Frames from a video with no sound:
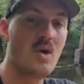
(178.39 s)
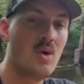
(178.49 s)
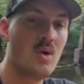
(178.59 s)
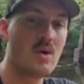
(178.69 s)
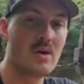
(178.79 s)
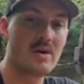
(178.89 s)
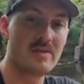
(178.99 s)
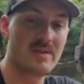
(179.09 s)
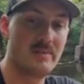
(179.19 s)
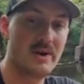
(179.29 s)
or
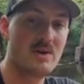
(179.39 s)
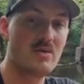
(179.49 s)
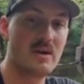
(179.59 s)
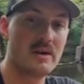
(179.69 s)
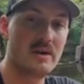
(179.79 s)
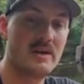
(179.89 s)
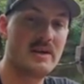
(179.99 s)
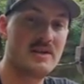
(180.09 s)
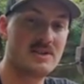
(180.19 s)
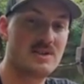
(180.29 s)
the big one
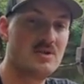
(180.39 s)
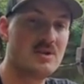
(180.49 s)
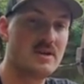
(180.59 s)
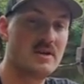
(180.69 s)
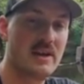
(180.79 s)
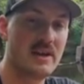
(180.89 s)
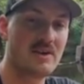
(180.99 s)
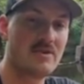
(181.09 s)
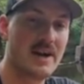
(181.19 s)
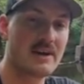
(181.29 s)
is tuna
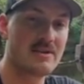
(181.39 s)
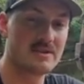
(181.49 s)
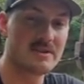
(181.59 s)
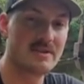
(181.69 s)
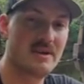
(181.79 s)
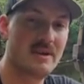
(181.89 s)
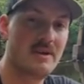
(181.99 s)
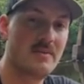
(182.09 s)
and crackers,